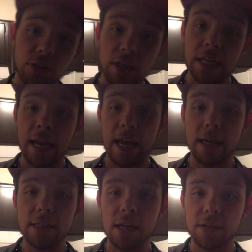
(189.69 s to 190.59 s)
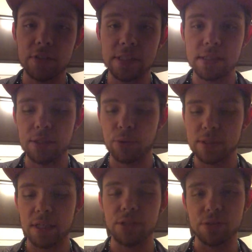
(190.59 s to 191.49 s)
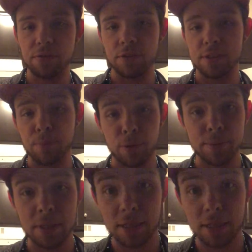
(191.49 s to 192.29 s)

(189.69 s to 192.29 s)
it on hand. Obviously, once I used it for this purpose,